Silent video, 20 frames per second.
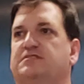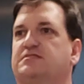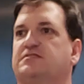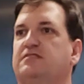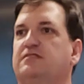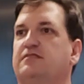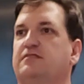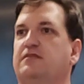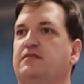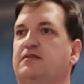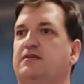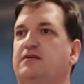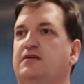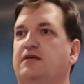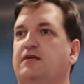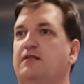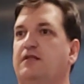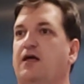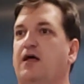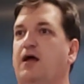is.
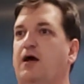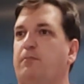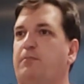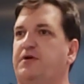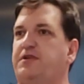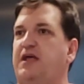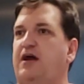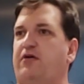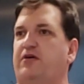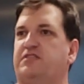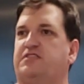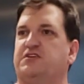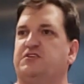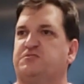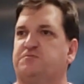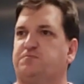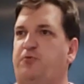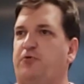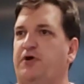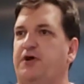But now at
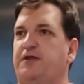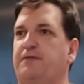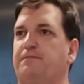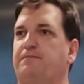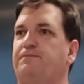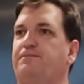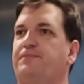this point,